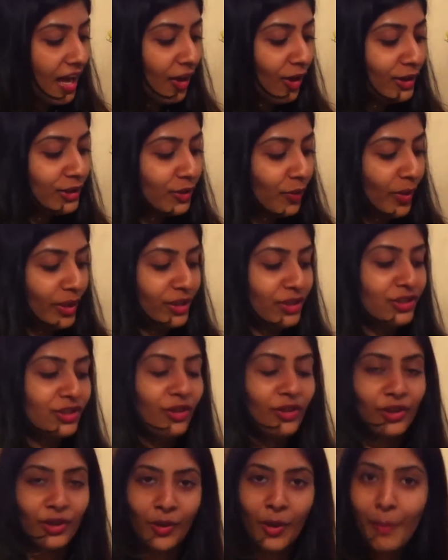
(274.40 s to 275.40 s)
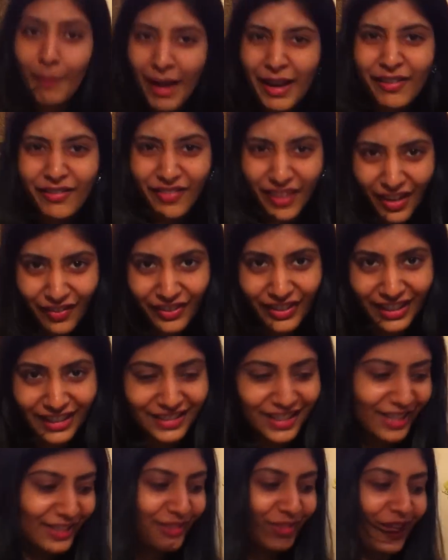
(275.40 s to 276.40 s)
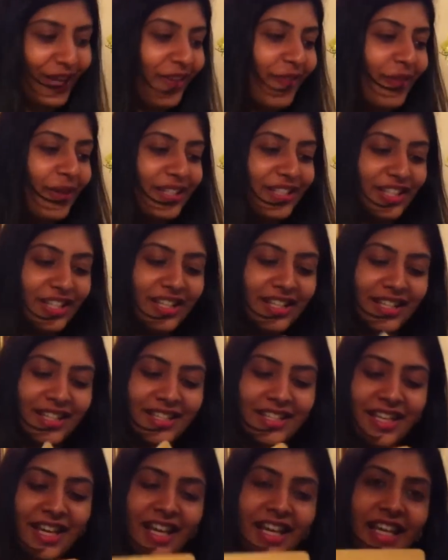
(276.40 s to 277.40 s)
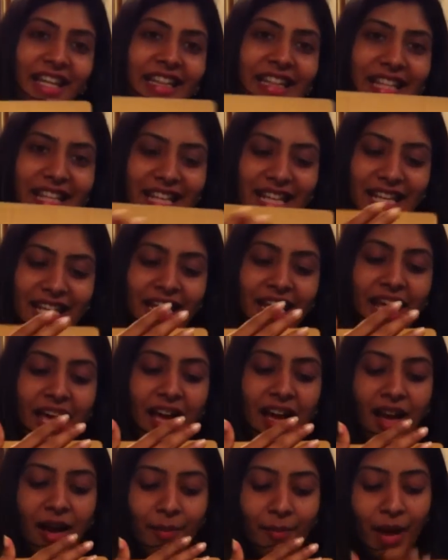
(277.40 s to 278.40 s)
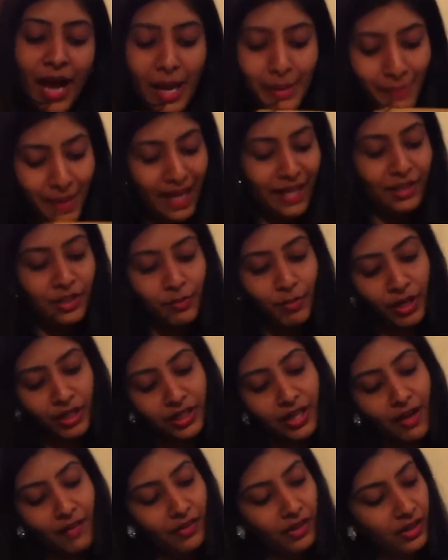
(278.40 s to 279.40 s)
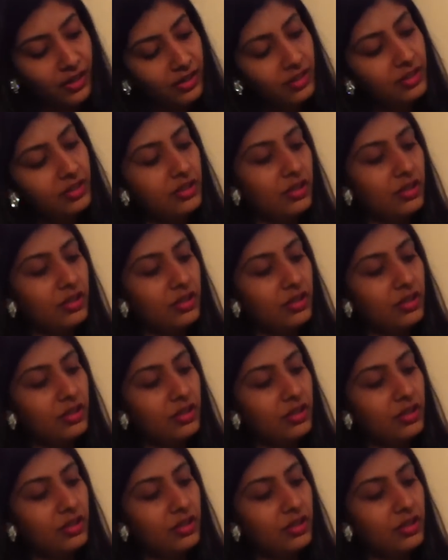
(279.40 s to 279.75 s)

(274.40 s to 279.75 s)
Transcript: I also want to show you my favorite accessory, which is the um, iPad smart cover.